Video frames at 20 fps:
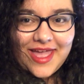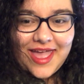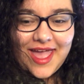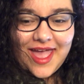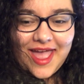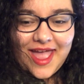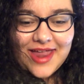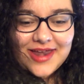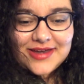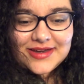
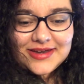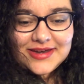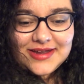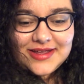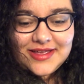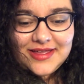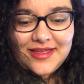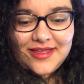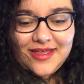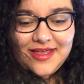
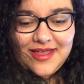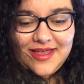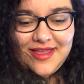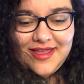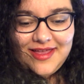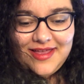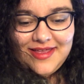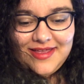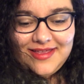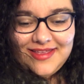And
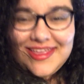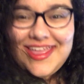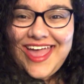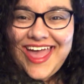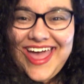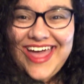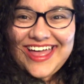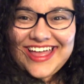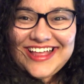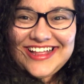
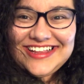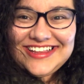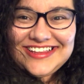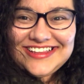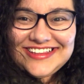yeah,